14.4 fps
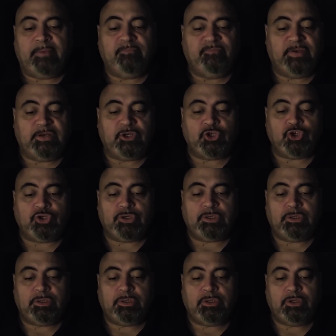finished,
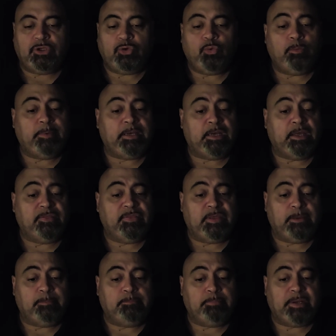you will be
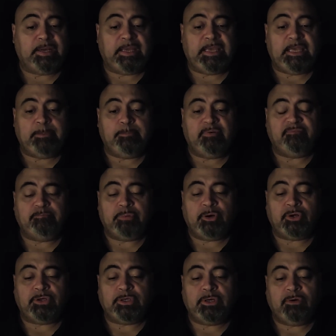nothing but a heap of
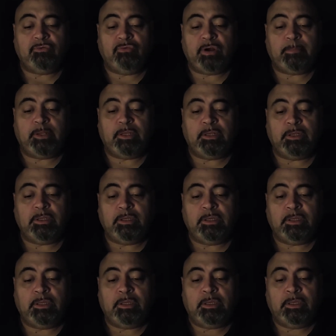burnt rubble.
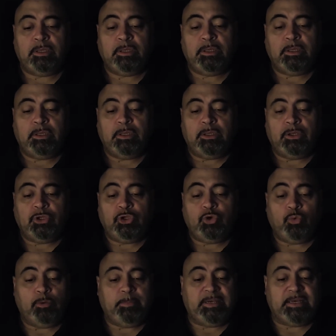You
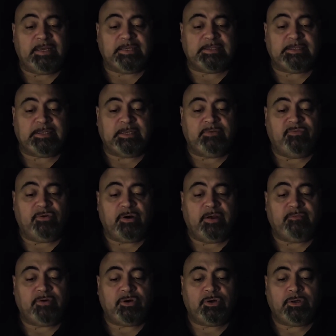will be desolate
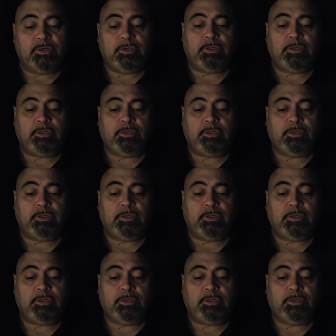forever.